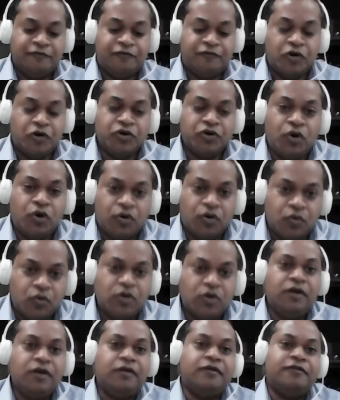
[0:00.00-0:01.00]
for your
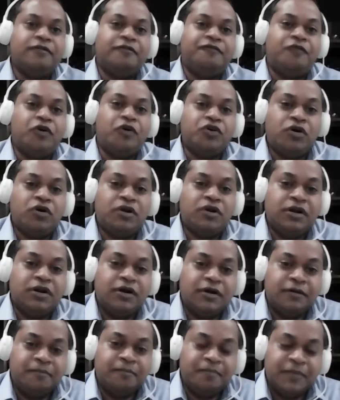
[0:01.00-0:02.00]
role for your
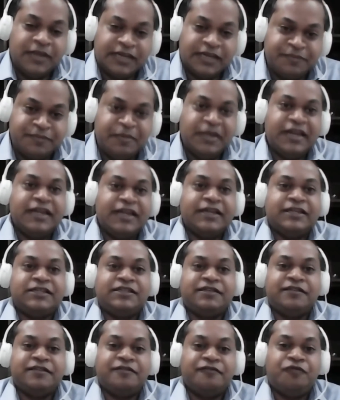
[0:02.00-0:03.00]
um, experience
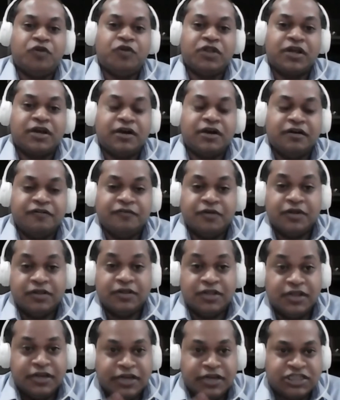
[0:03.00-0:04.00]
for the uh,
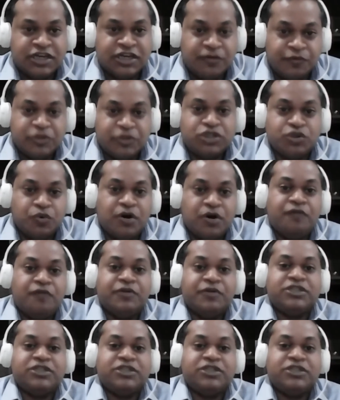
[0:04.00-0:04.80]
the niche in which you are,